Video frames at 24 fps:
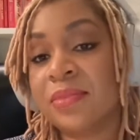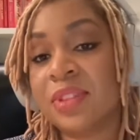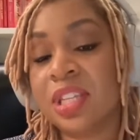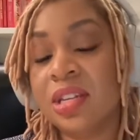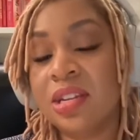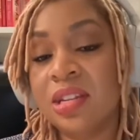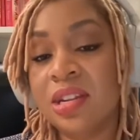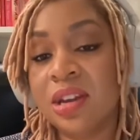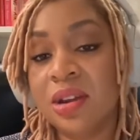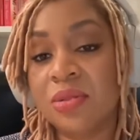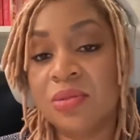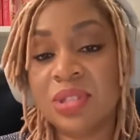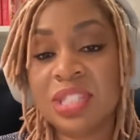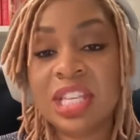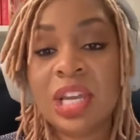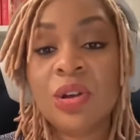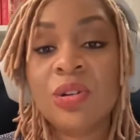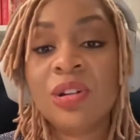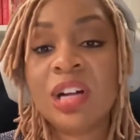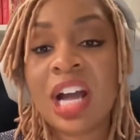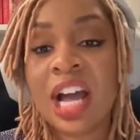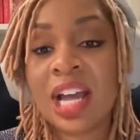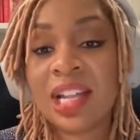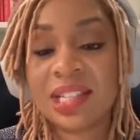you know say
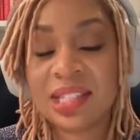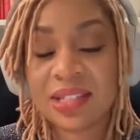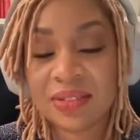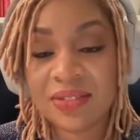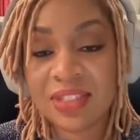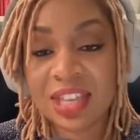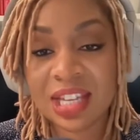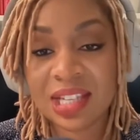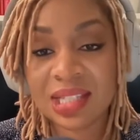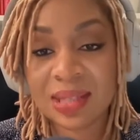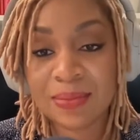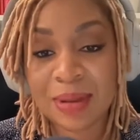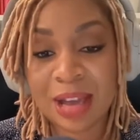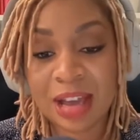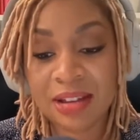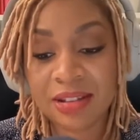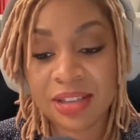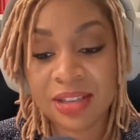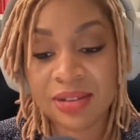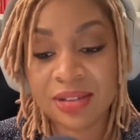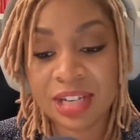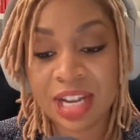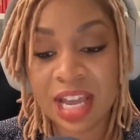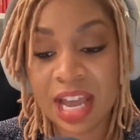all kinds of things about
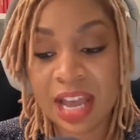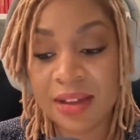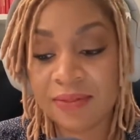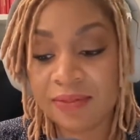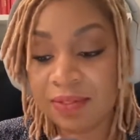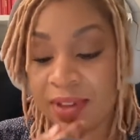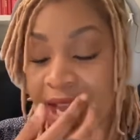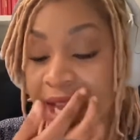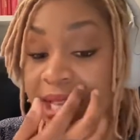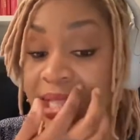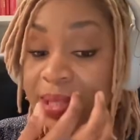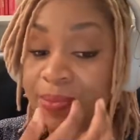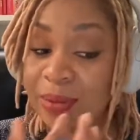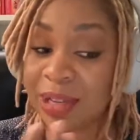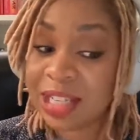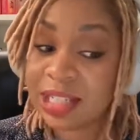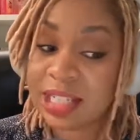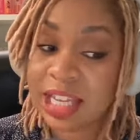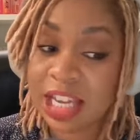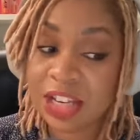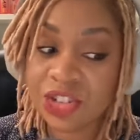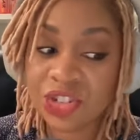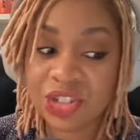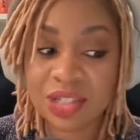you and have
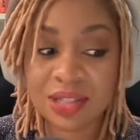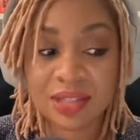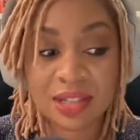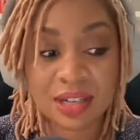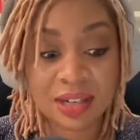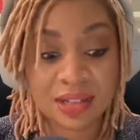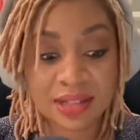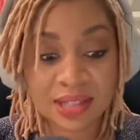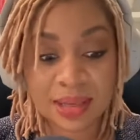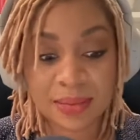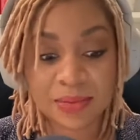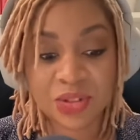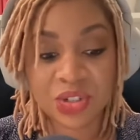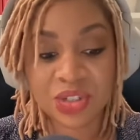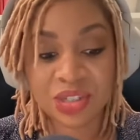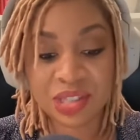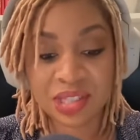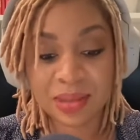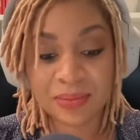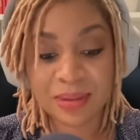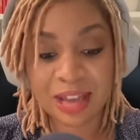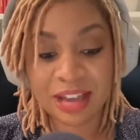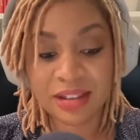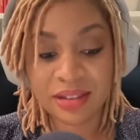expectations and
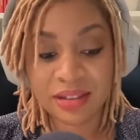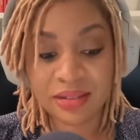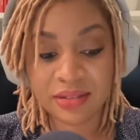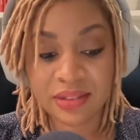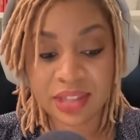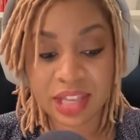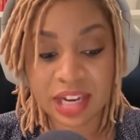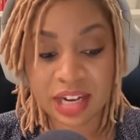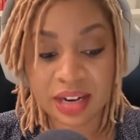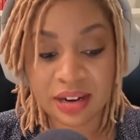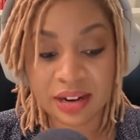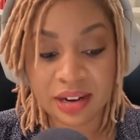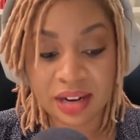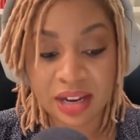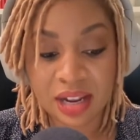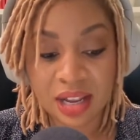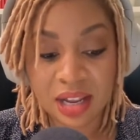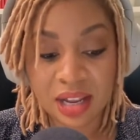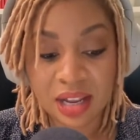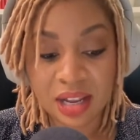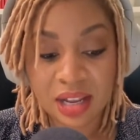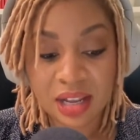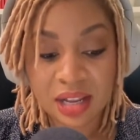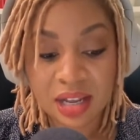assumptions about you that are
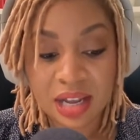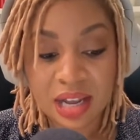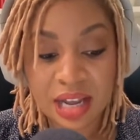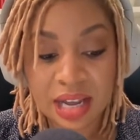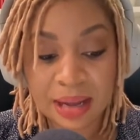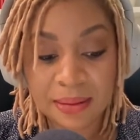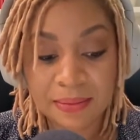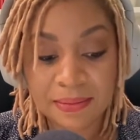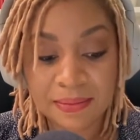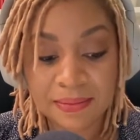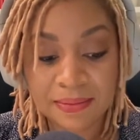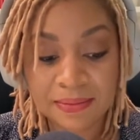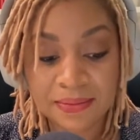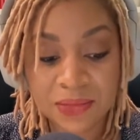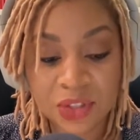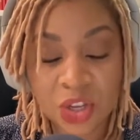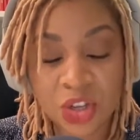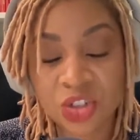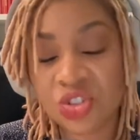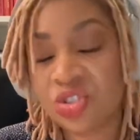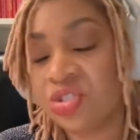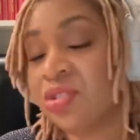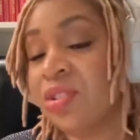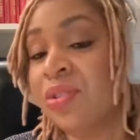um,
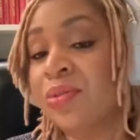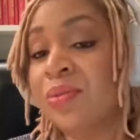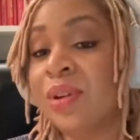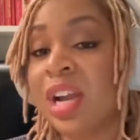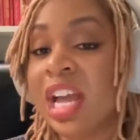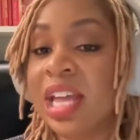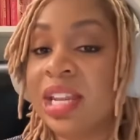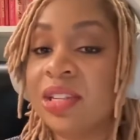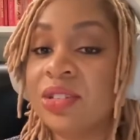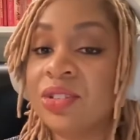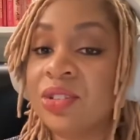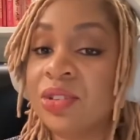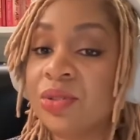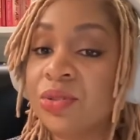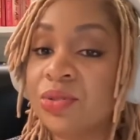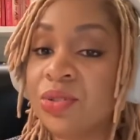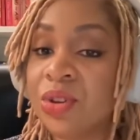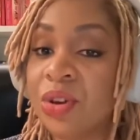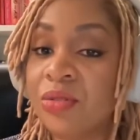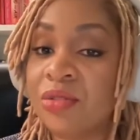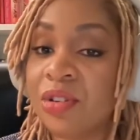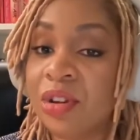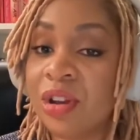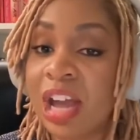not true and who
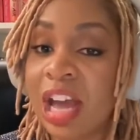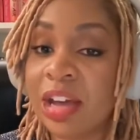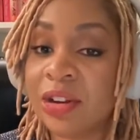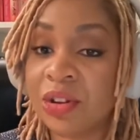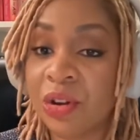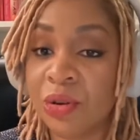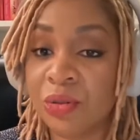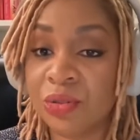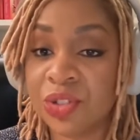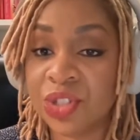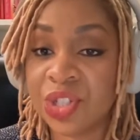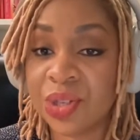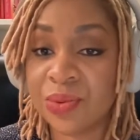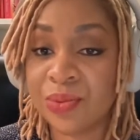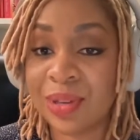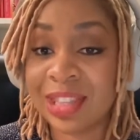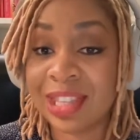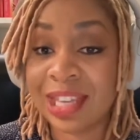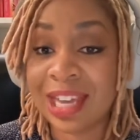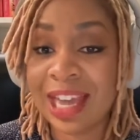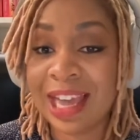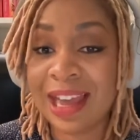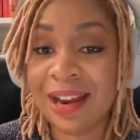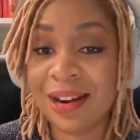don't know how to hold you
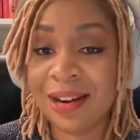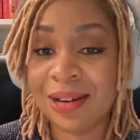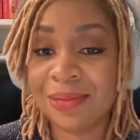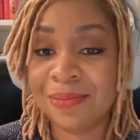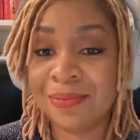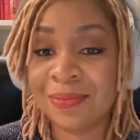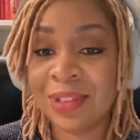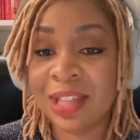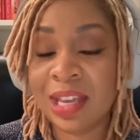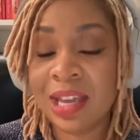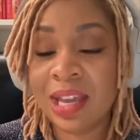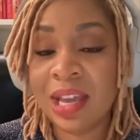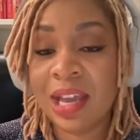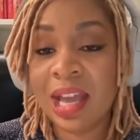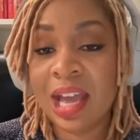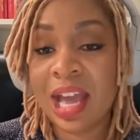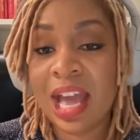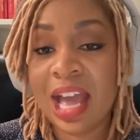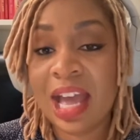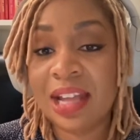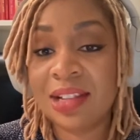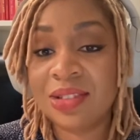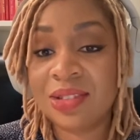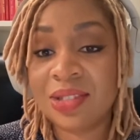with care.
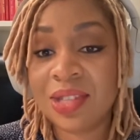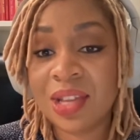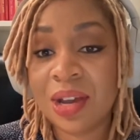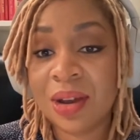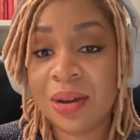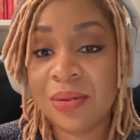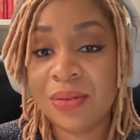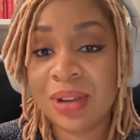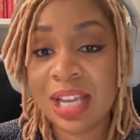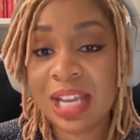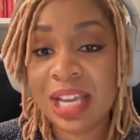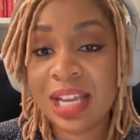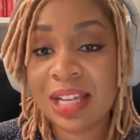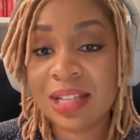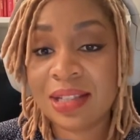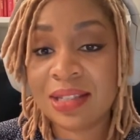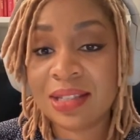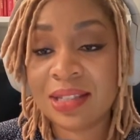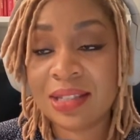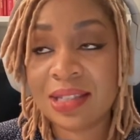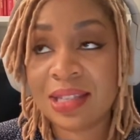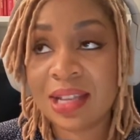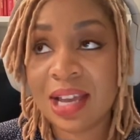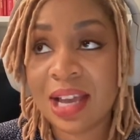And so
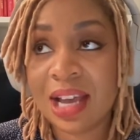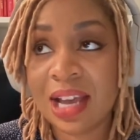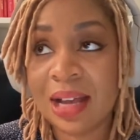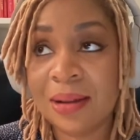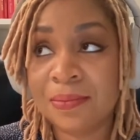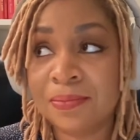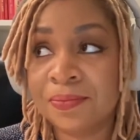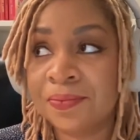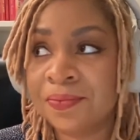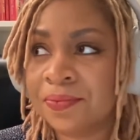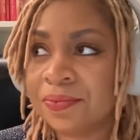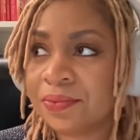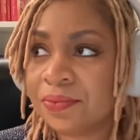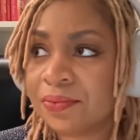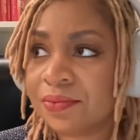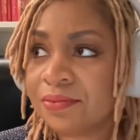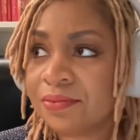it's um,